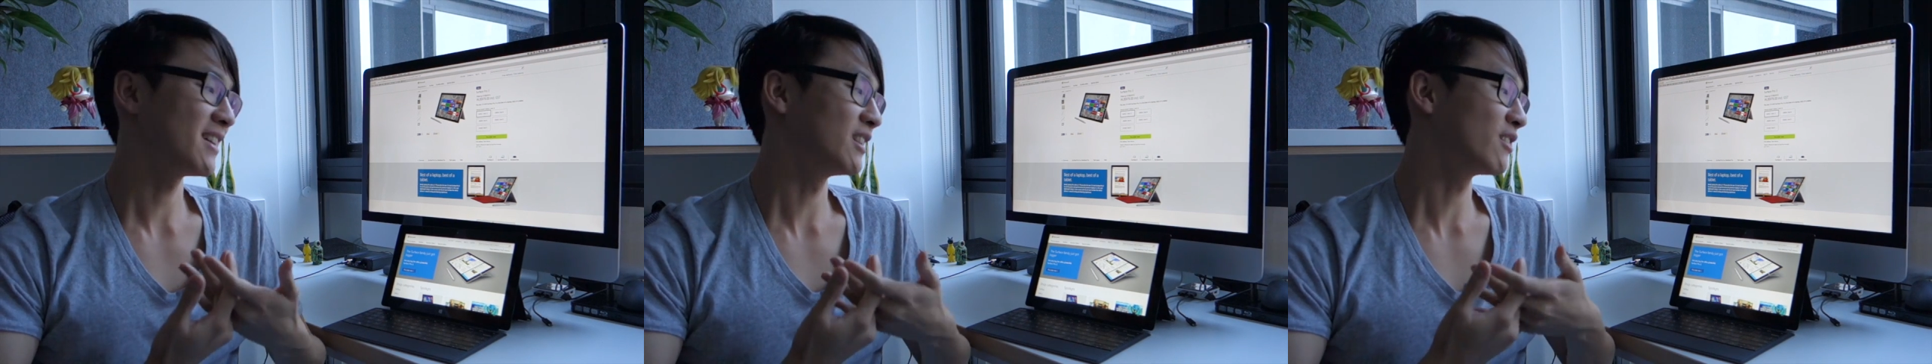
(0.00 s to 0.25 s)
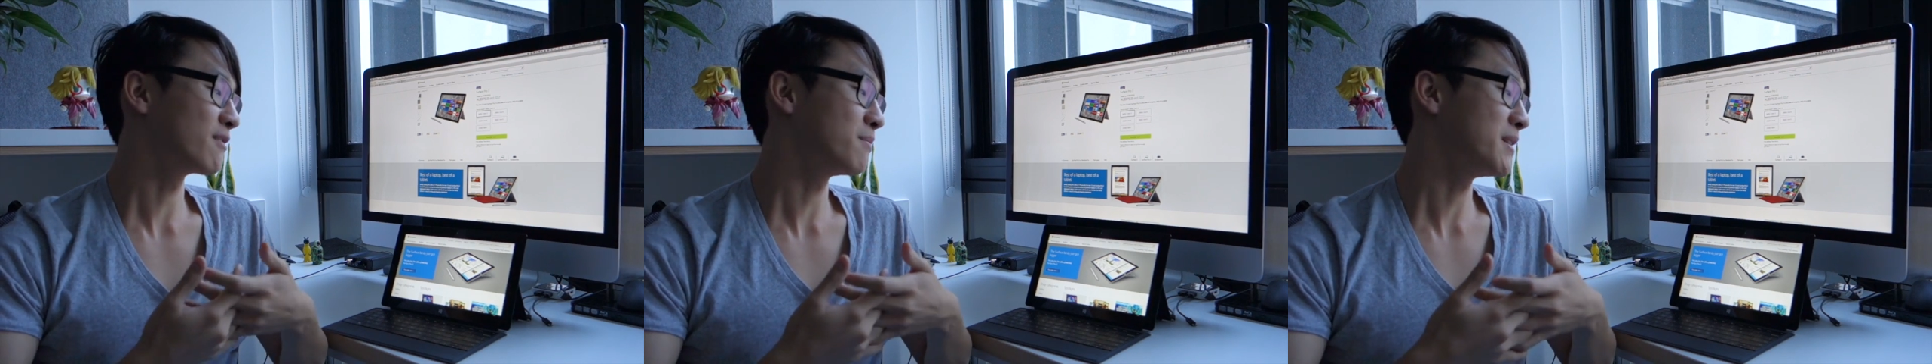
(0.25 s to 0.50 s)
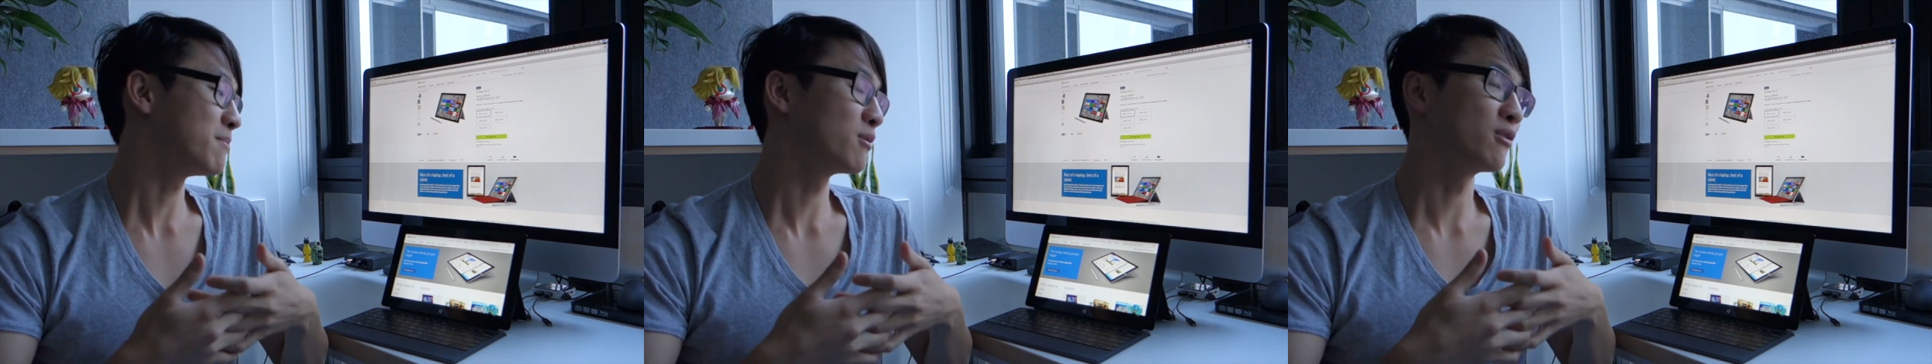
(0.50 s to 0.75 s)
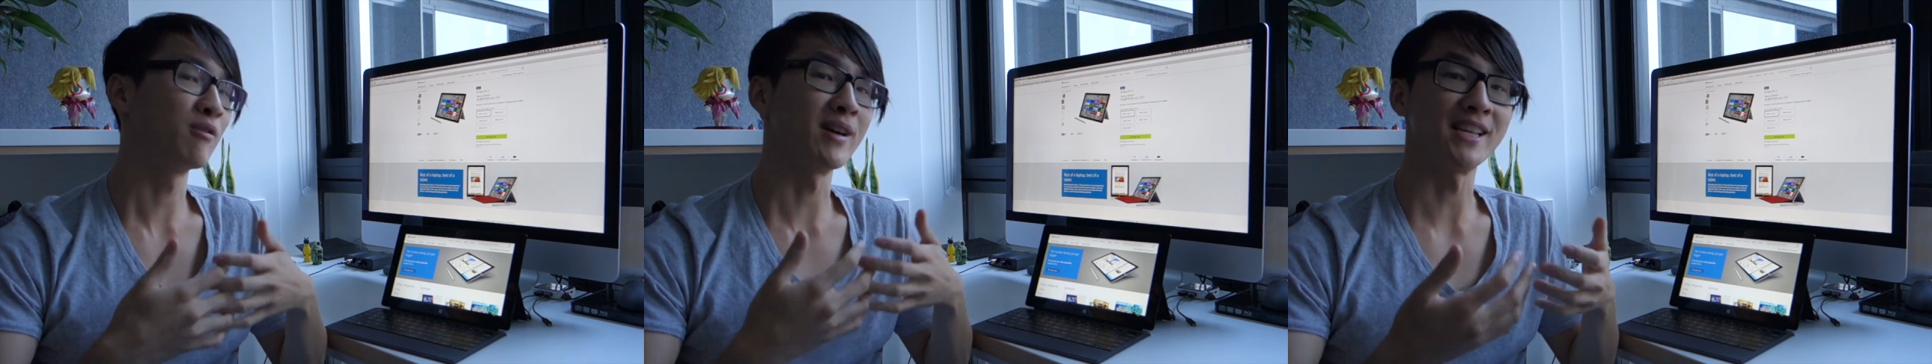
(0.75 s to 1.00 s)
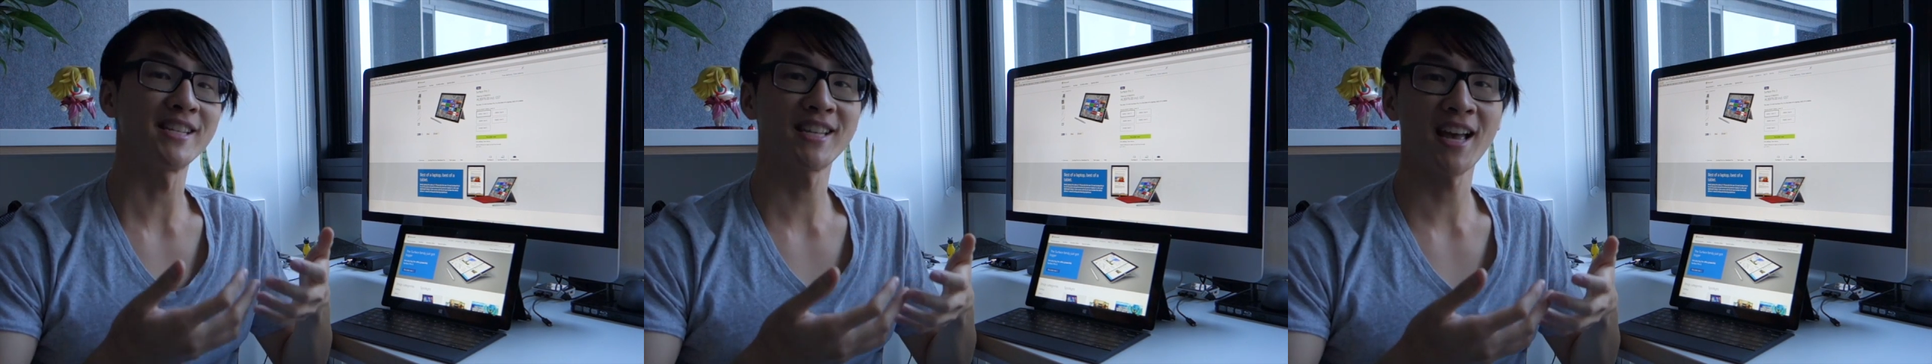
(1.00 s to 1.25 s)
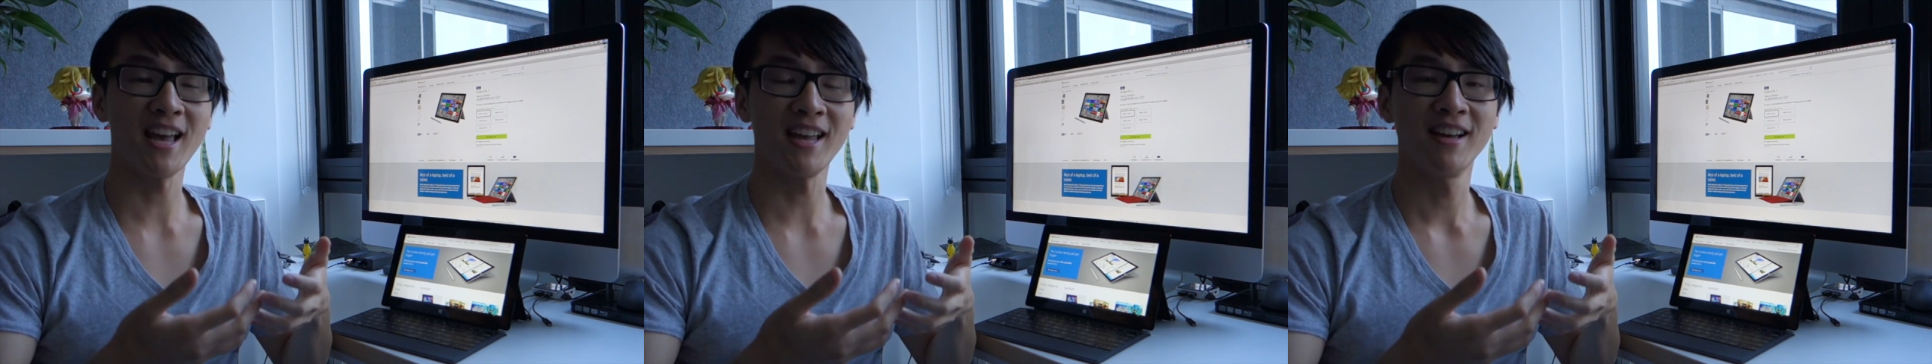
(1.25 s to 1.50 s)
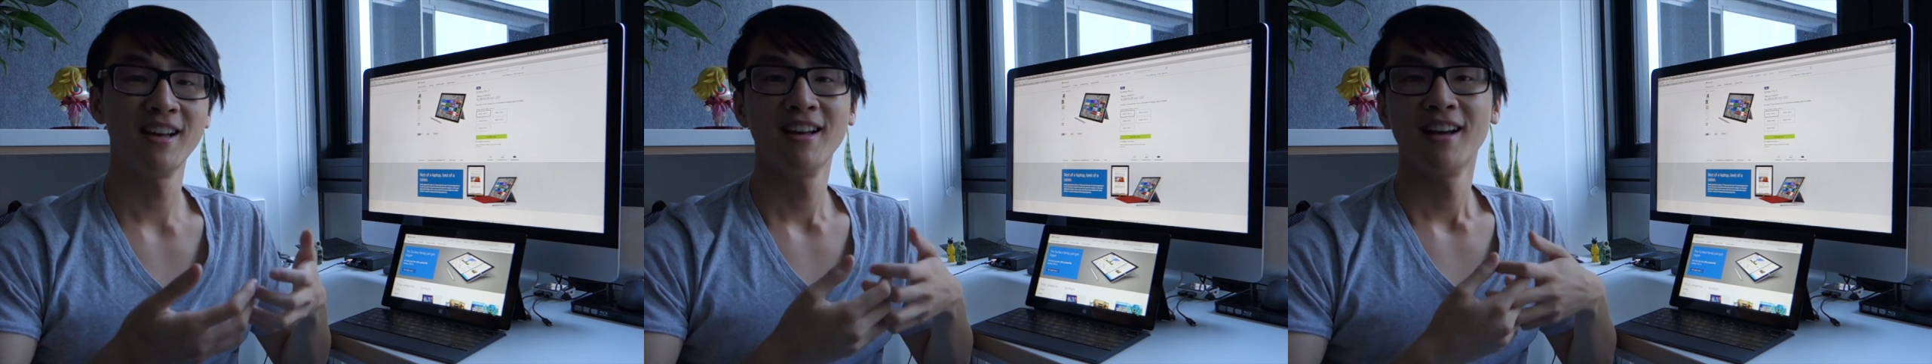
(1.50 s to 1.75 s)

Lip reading: A lot of people always say